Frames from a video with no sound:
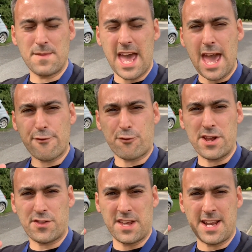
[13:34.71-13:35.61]

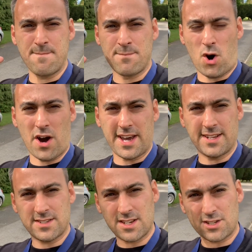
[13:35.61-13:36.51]
everything in
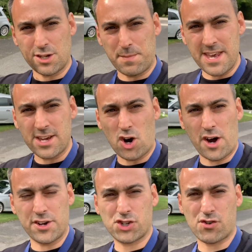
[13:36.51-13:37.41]
mind to be
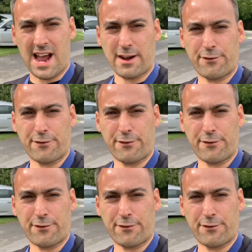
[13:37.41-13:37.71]
kind of track